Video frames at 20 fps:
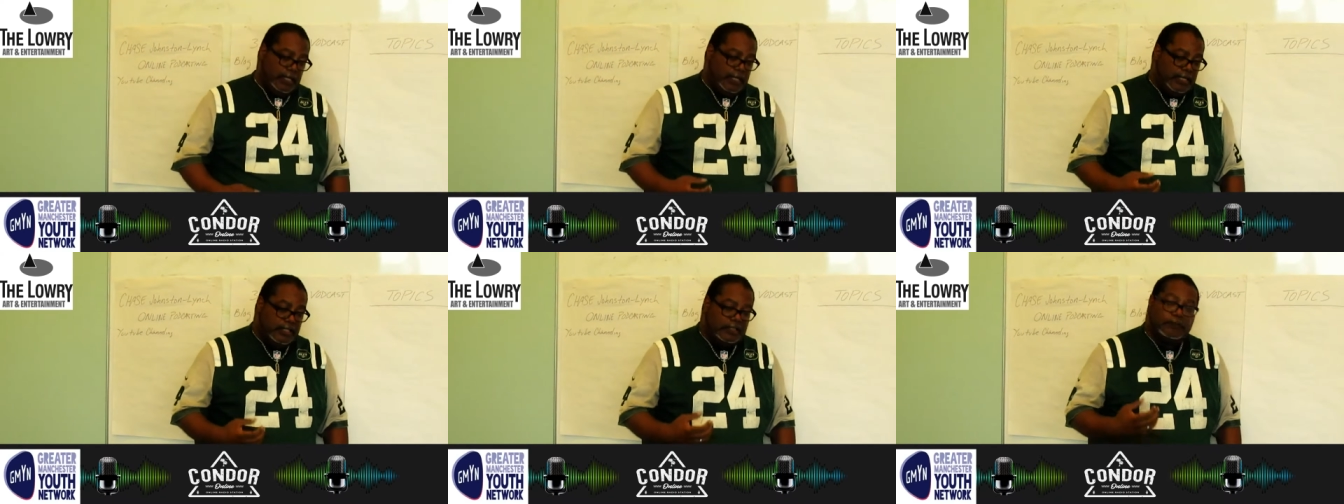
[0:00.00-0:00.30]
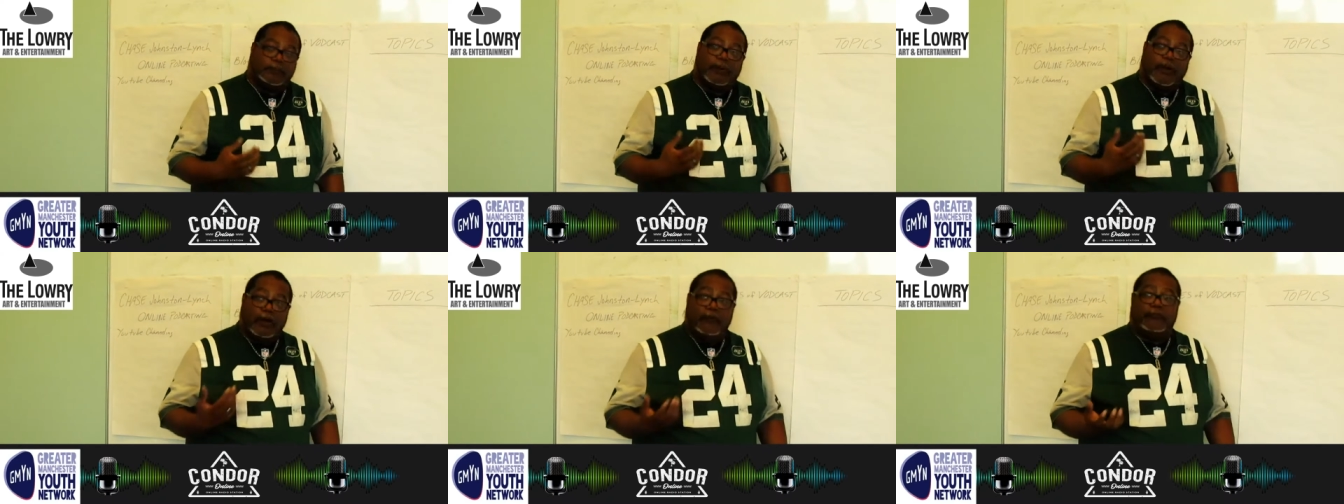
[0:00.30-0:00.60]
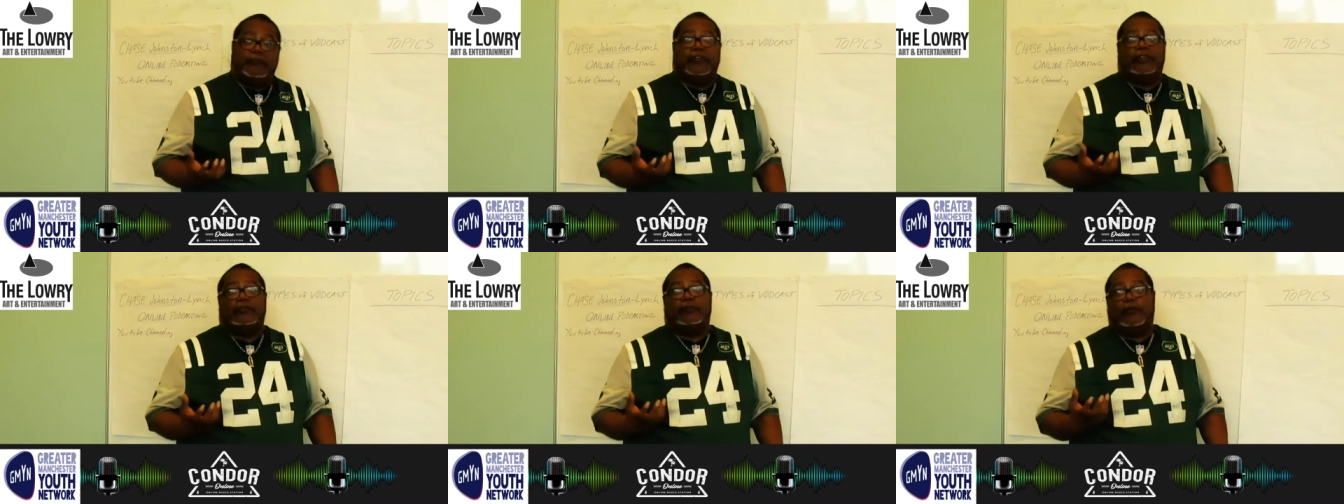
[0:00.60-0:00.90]
It's
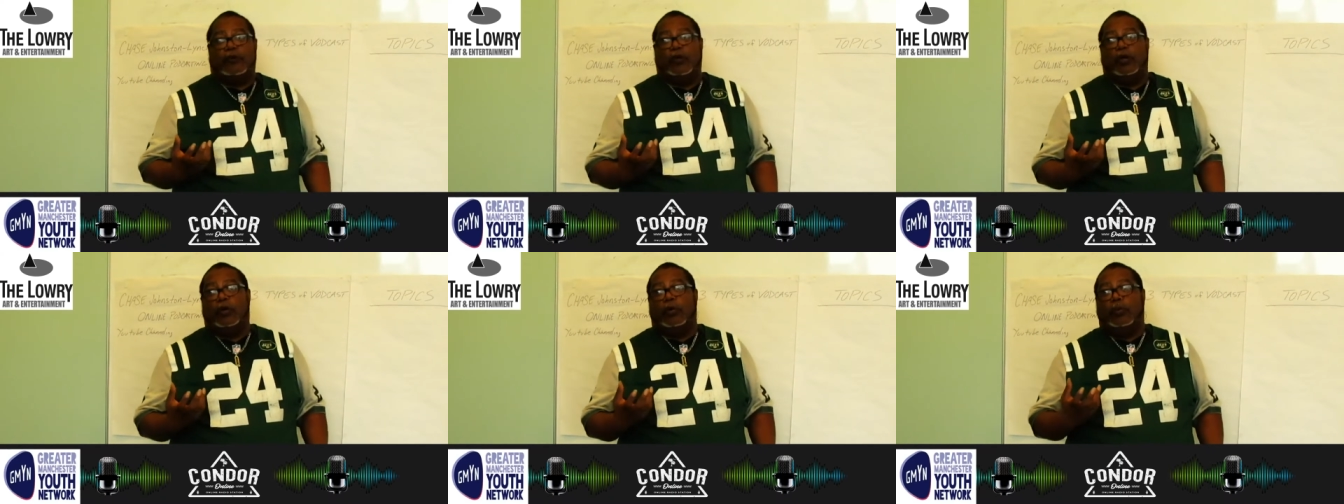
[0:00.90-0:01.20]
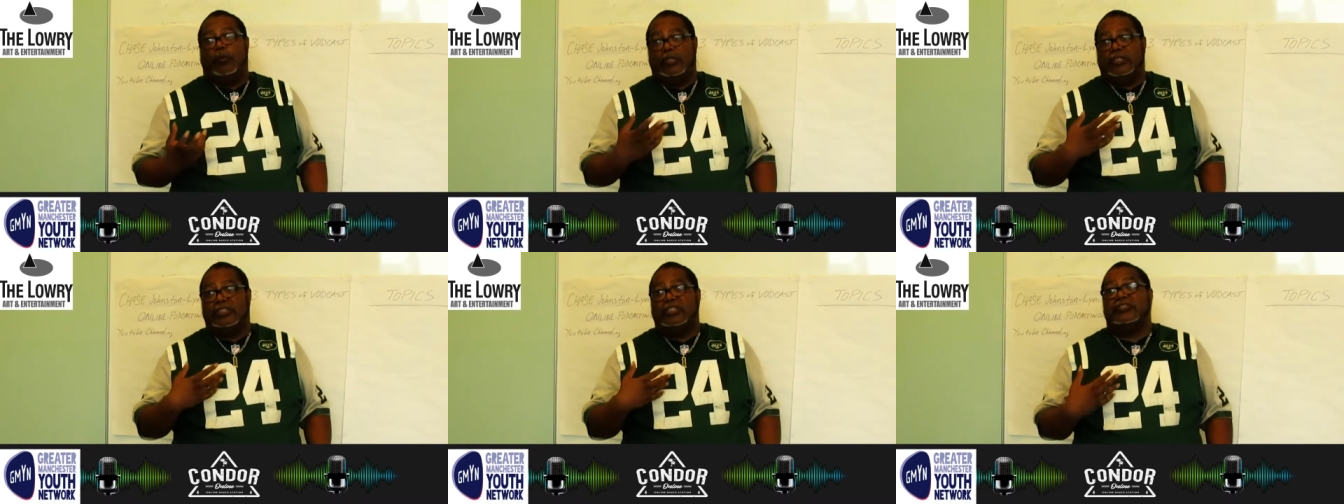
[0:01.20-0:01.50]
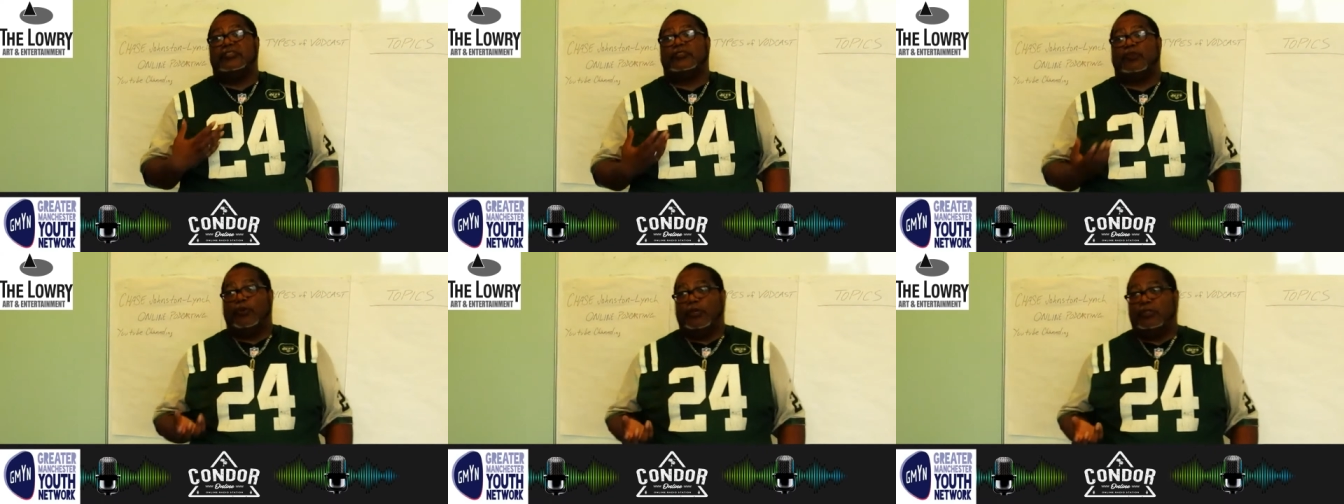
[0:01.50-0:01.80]
perfect for what
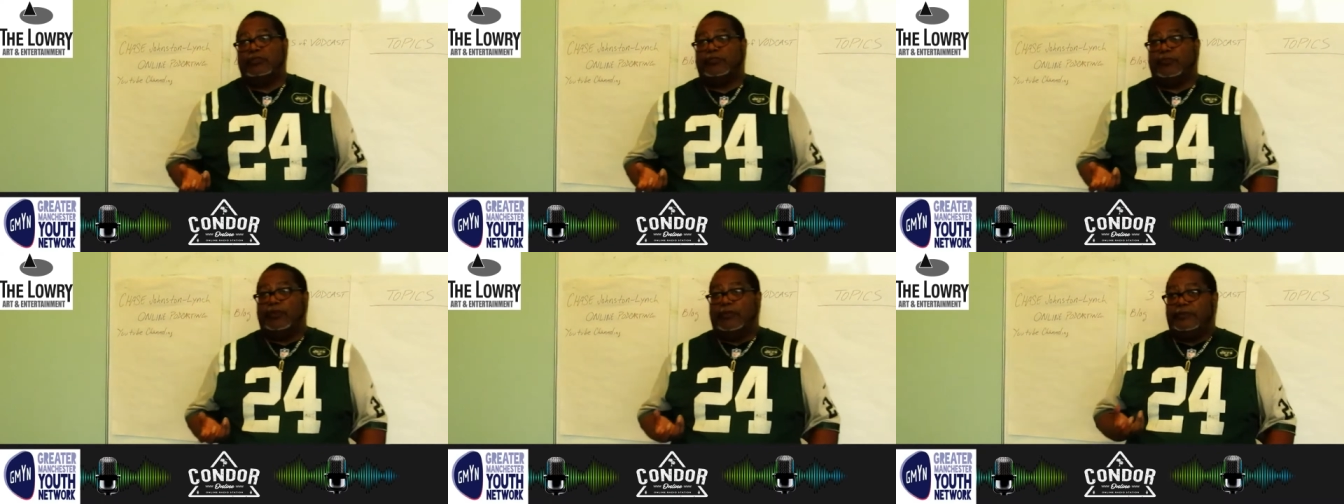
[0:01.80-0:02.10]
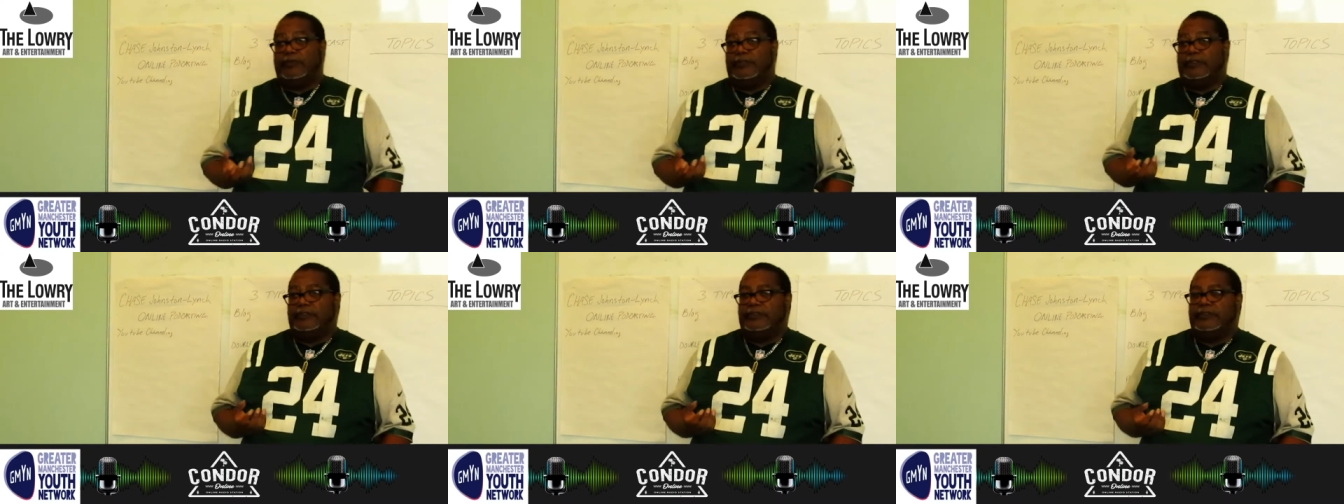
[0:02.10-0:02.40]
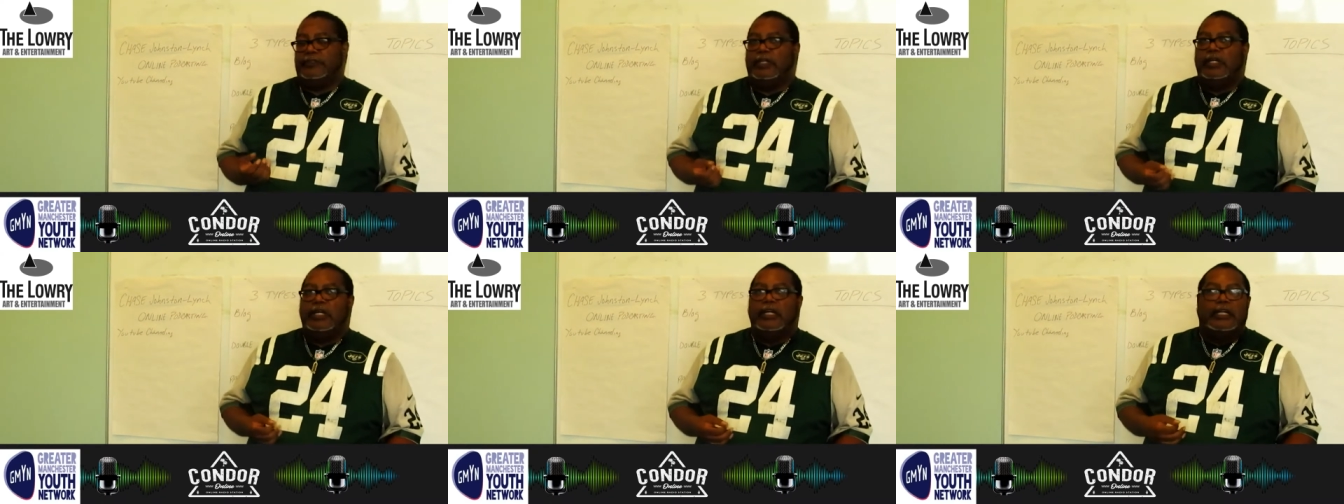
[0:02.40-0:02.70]
this course offers.